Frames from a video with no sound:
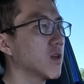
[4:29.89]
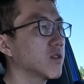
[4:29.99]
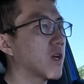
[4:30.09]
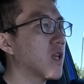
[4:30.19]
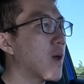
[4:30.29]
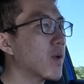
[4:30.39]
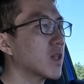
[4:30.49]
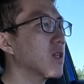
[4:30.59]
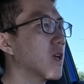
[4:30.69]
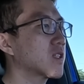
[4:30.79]

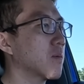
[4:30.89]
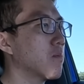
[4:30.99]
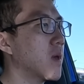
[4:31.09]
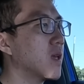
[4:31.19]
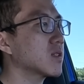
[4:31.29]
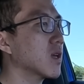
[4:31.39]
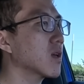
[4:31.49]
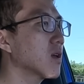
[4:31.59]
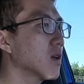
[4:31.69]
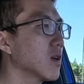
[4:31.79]
Dynamically, it's
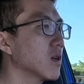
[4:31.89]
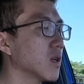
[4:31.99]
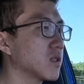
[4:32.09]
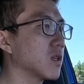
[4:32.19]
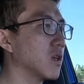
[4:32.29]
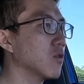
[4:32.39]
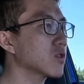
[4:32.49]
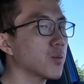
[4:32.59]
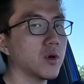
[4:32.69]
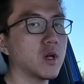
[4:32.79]
amazing. It's
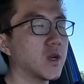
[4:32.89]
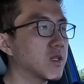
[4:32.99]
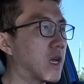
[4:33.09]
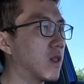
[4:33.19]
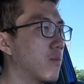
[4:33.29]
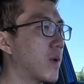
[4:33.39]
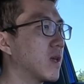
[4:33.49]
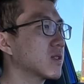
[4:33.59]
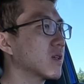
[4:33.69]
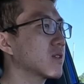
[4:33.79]
usable on a daily
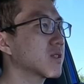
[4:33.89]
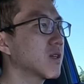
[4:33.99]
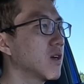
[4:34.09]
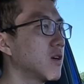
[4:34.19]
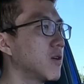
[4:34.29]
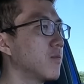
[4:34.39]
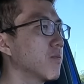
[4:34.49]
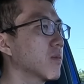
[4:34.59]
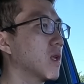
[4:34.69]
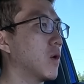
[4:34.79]
basis.
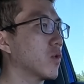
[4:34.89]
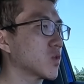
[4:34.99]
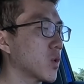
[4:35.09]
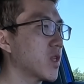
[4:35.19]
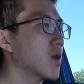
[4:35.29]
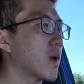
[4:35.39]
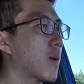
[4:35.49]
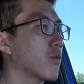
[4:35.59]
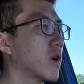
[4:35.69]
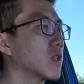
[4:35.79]
It was within my
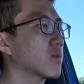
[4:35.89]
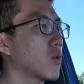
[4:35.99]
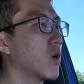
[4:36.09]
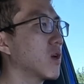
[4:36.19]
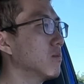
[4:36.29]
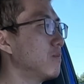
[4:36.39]
price point.